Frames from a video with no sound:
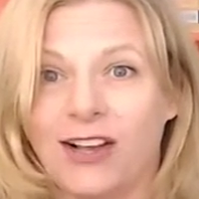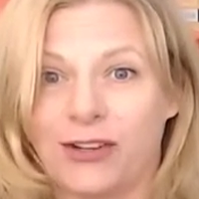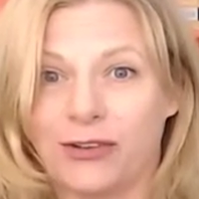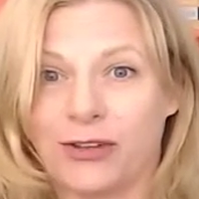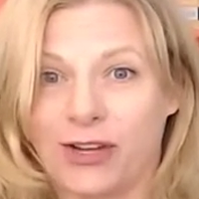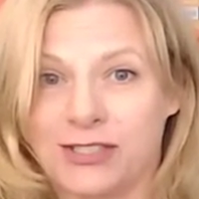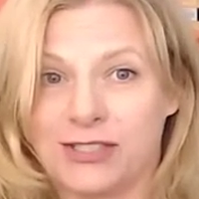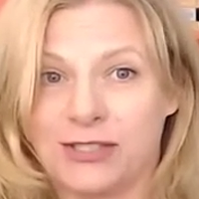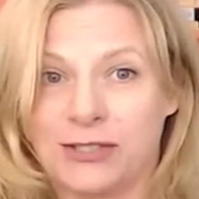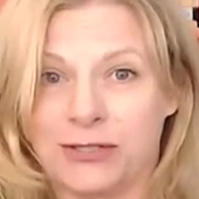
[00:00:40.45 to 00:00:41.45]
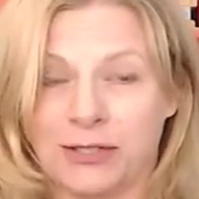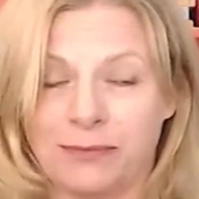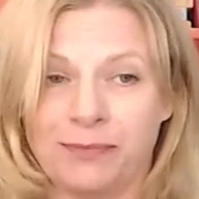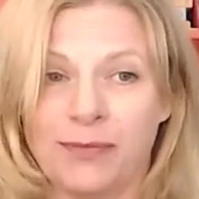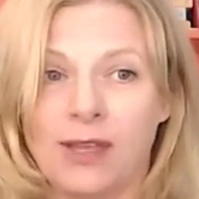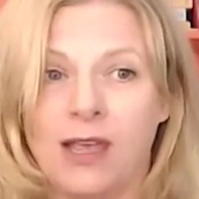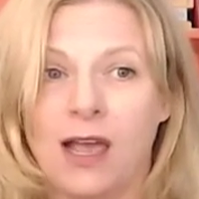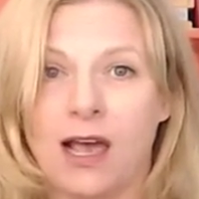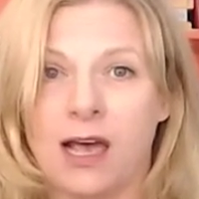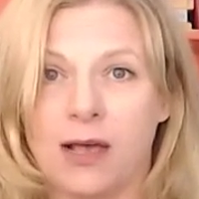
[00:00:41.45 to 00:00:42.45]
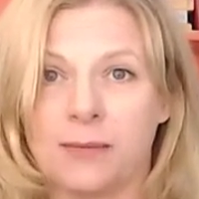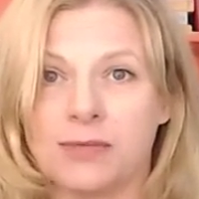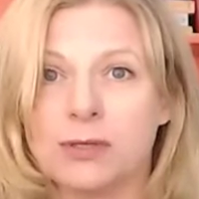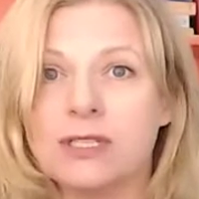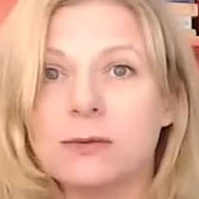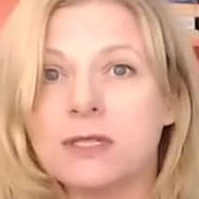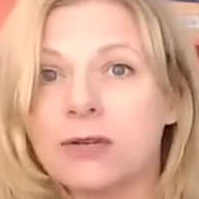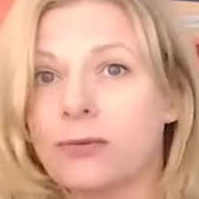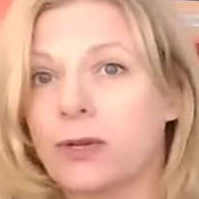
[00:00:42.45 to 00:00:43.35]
under the Constitution. So this was a real